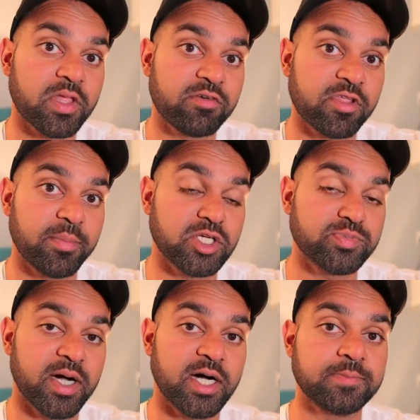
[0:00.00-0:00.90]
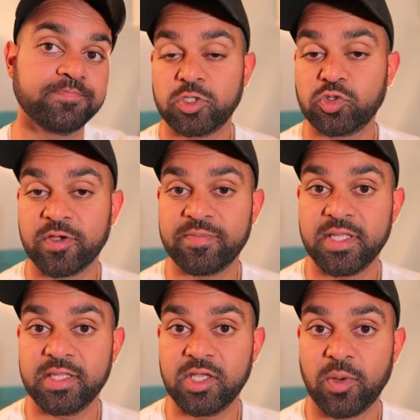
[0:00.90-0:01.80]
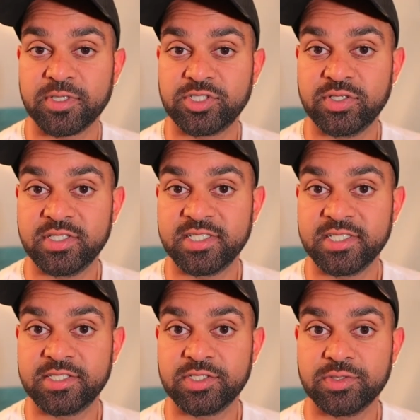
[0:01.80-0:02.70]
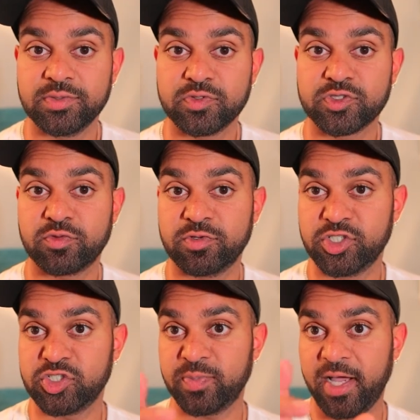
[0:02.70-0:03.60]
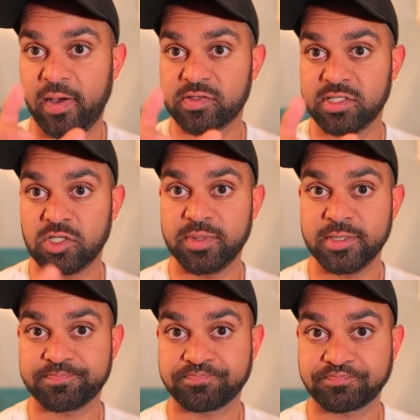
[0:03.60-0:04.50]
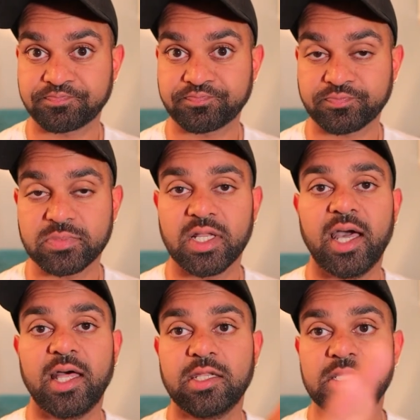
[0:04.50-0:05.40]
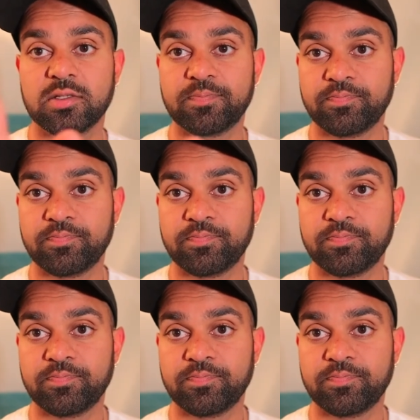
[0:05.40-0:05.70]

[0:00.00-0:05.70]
for the most part, which will give me the opportunity to also reduce my hours a little bit and